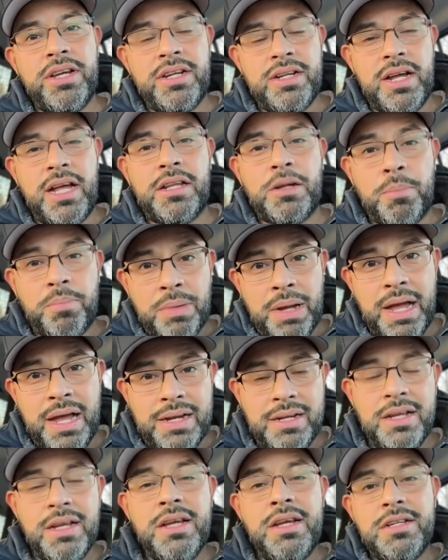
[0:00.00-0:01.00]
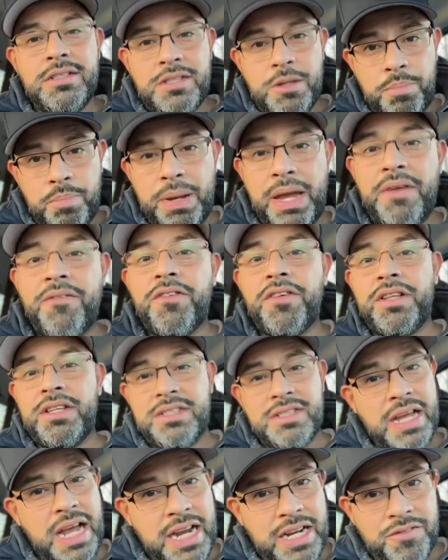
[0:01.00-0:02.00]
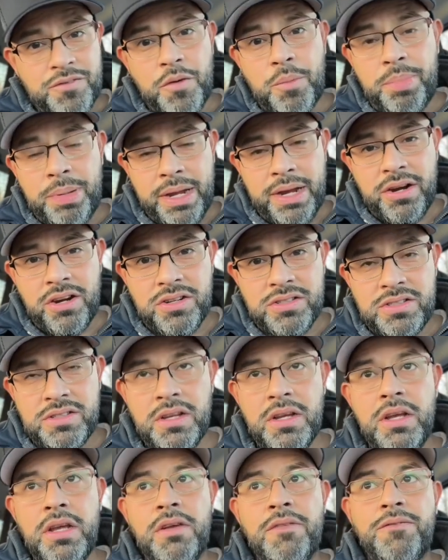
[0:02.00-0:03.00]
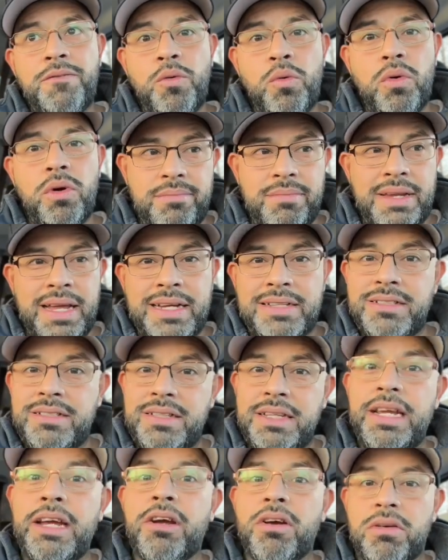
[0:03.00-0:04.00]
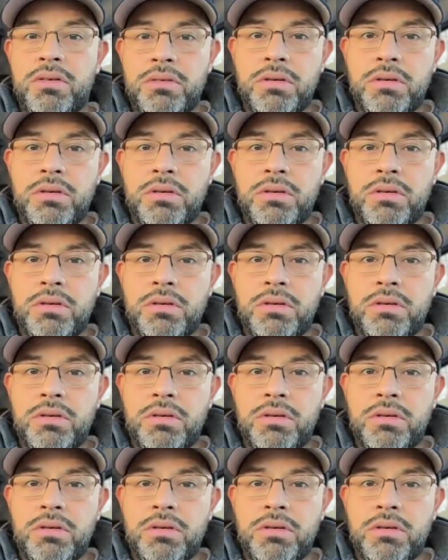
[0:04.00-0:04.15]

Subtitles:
bond to pay for these kind of repairs for next year.